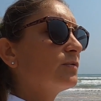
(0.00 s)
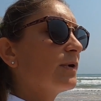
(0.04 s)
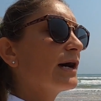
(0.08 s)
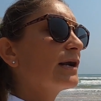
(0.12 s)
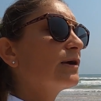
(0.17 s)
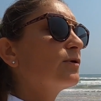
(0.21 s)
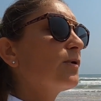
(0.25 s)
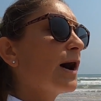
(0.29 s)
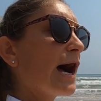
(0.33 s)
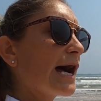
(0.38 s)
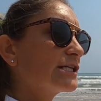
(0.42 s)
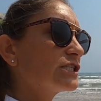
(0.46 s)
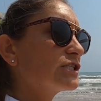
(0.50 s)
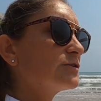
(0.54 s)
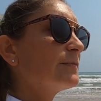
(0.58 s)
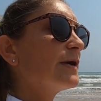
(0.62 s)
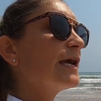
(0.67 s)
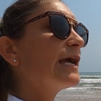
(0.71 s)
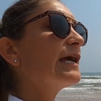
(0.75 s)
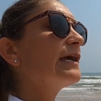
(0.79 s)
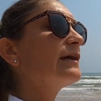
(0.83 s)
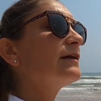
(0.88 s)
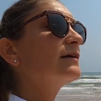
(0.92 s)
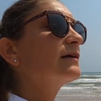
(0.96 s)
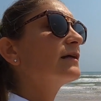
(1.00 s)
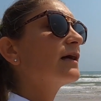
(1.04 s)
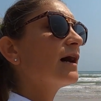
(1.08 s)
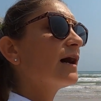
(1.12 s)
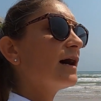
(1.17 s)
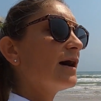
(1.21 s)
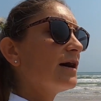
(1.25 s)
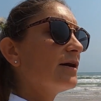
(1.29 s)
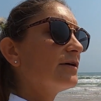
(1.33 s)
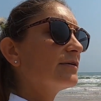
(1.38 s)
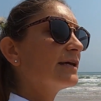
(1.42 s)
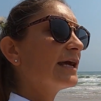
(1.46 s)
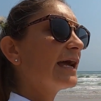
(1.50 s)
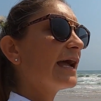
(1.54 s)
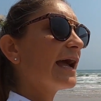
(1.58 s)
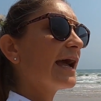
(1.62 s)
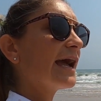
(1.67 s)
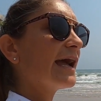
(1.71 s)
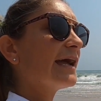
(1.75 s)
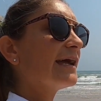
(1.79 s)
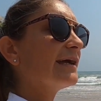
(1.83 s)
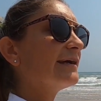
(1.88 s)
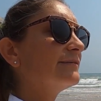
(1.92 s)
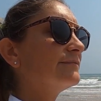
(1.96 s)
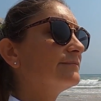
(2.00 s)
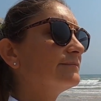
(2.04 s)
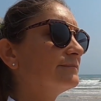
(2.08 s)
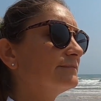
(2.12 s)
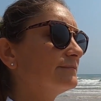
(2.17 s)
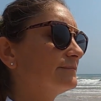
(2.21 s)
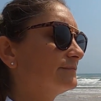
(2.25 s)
Want to watch me? Okay.